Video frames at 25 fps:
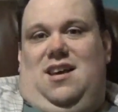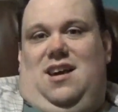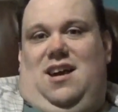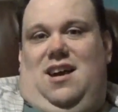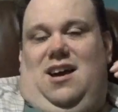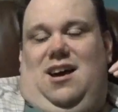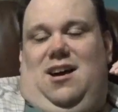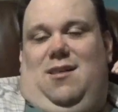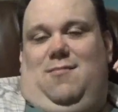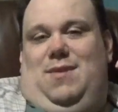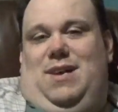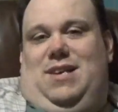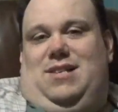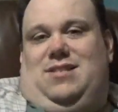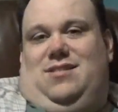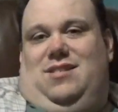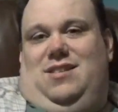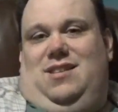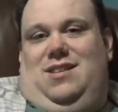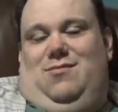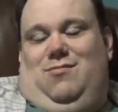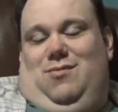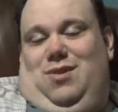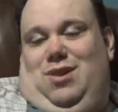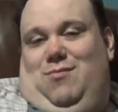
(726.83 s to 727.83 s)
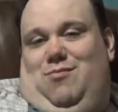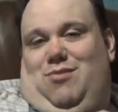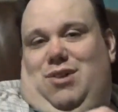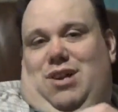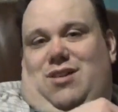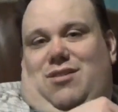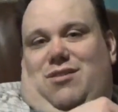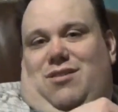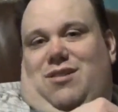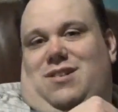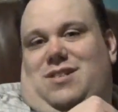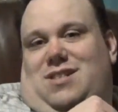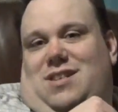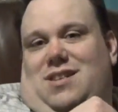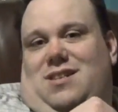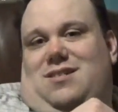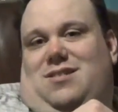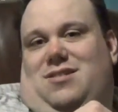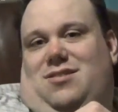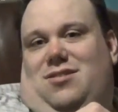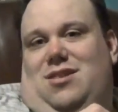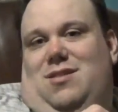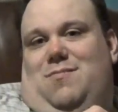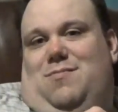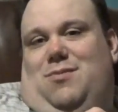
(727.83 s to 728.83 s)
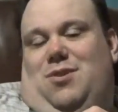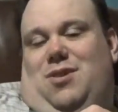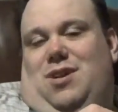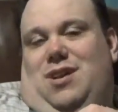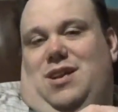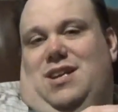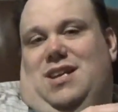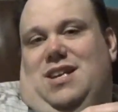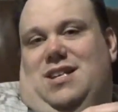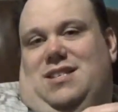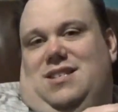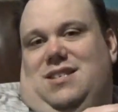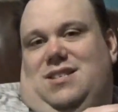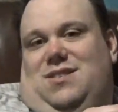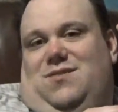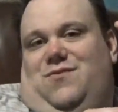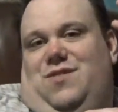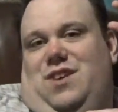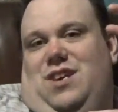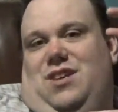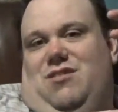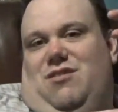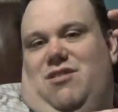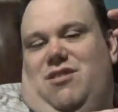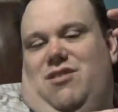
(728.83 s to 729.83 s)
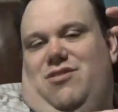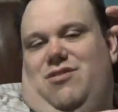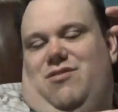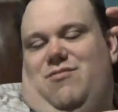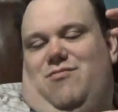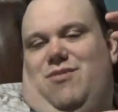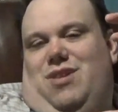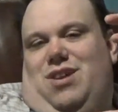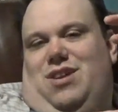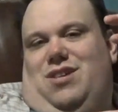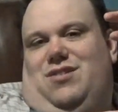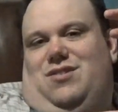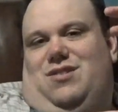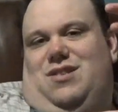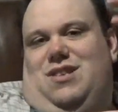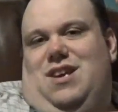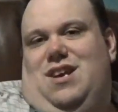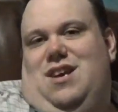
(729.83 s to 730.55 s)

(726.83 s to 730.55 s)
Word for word: basically where Bret Hart's in a sleeper and he gets his feet on the ring,